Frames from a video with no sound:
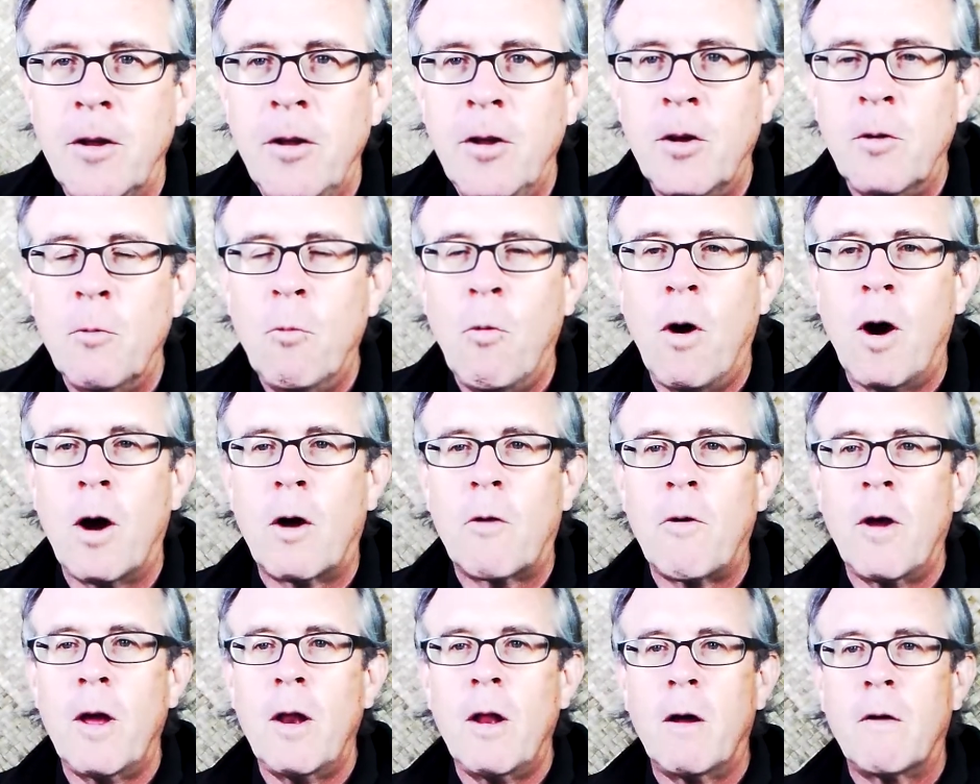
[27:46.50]
you can
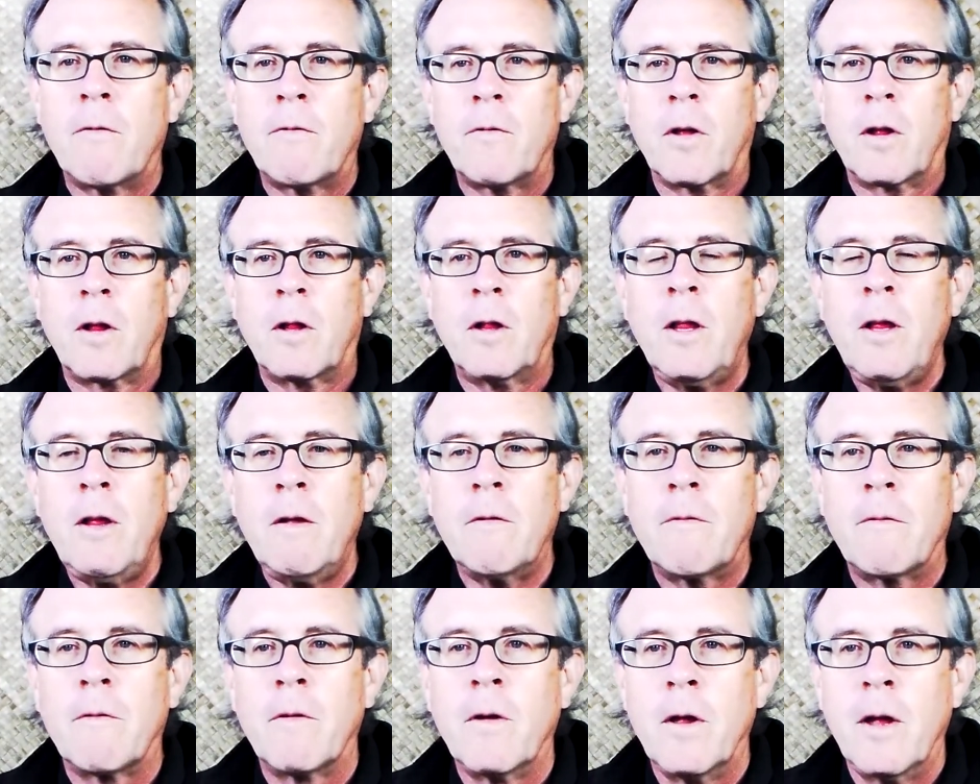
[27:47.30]
walk right off the
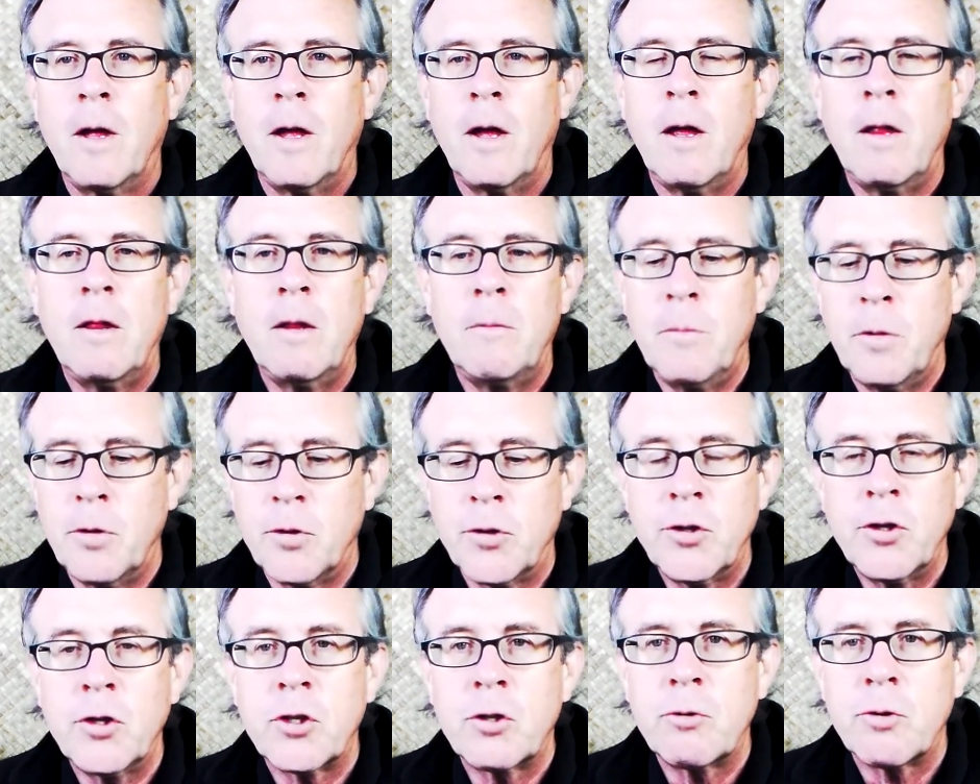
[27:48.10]
cliff, and the
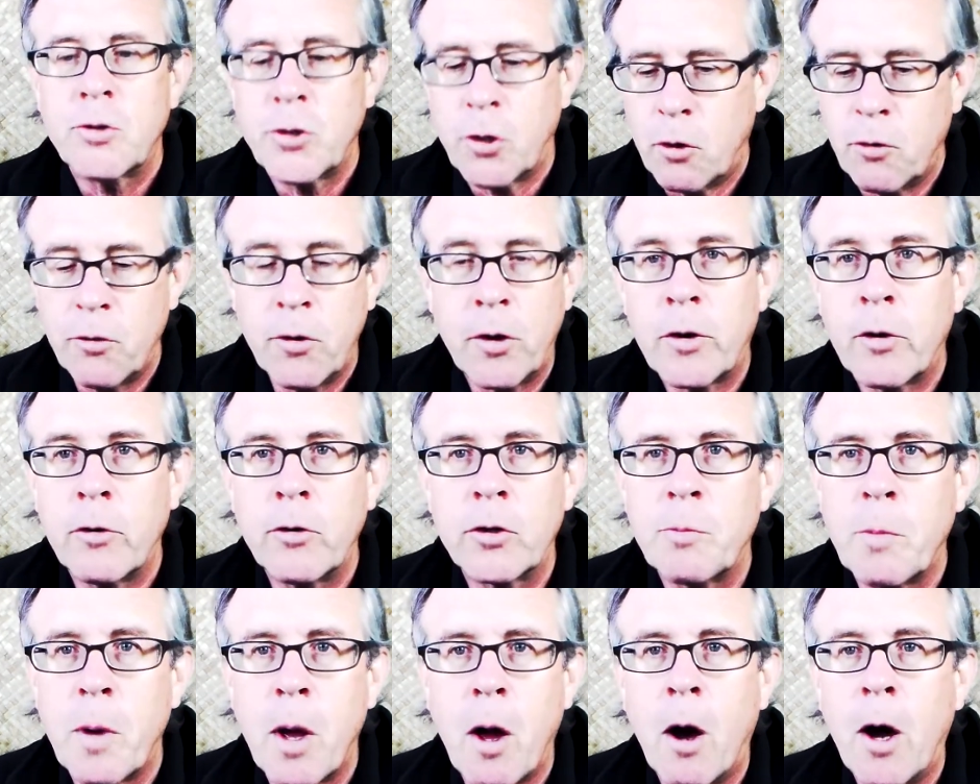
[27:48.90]
musician will say, "Oh, there
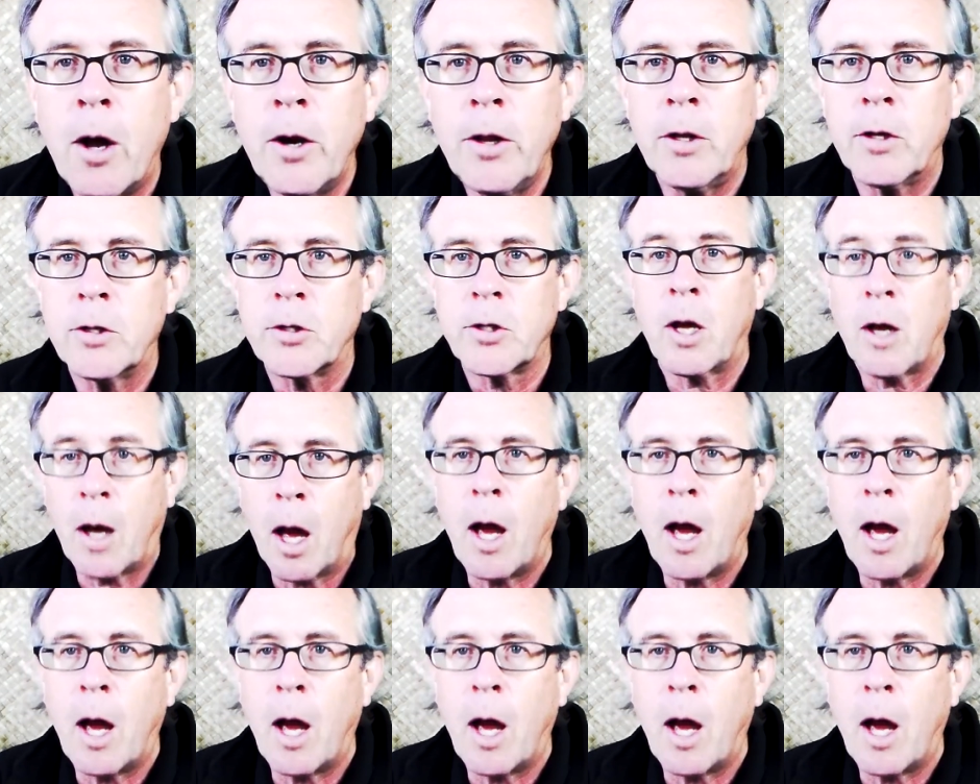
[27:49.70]
goes my audience.